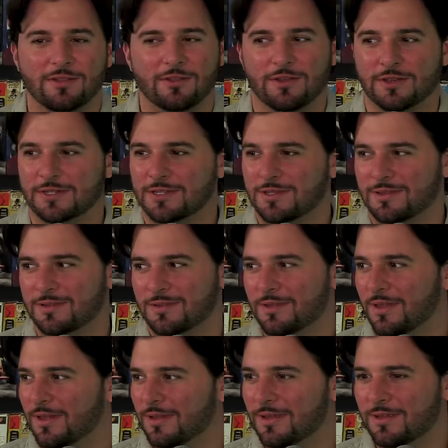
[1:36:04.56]
I lost,
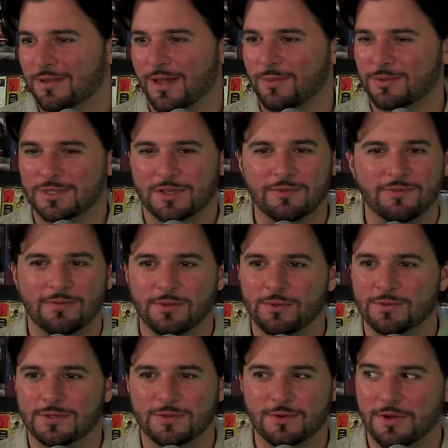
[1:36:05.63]
like, I was
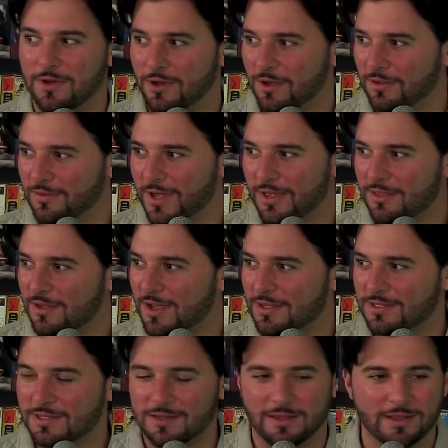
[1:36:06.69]
confused during all of it. I think I
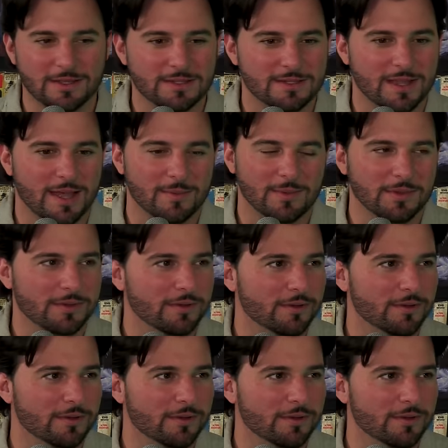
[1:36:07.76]
stopped